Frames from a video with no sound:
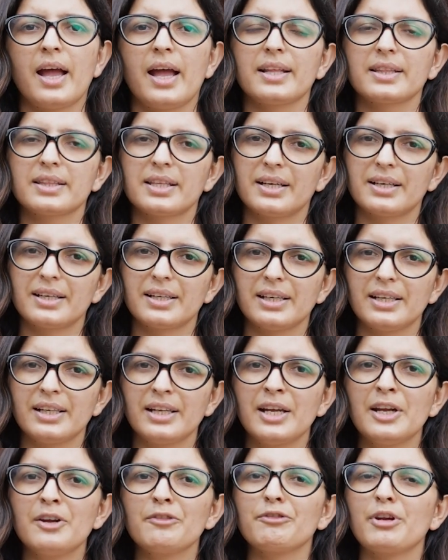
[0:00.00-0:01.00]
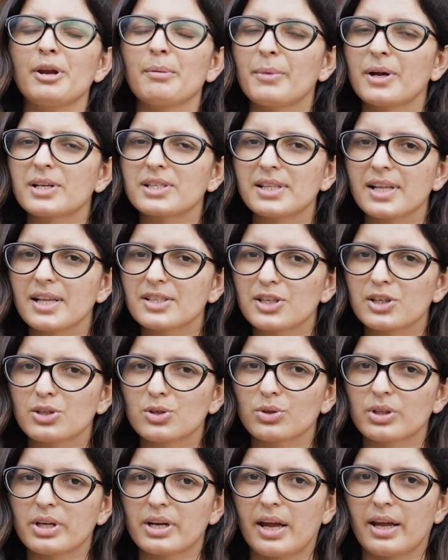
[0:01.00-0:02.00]
And thirdly, we must listen
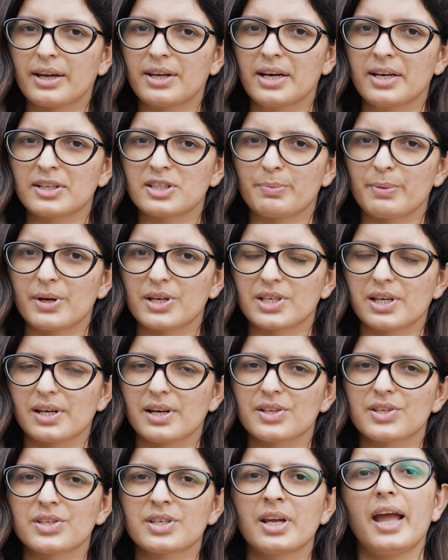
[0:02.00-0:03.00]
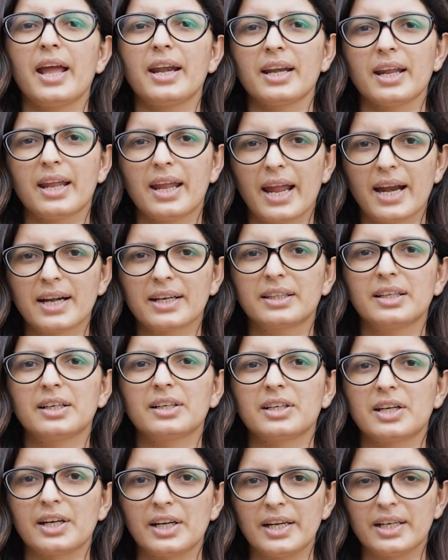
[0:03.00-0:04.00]
to the retina specialist and get
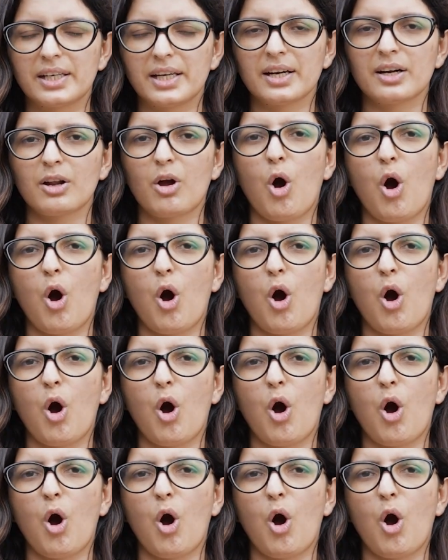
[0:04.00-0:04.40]
that treated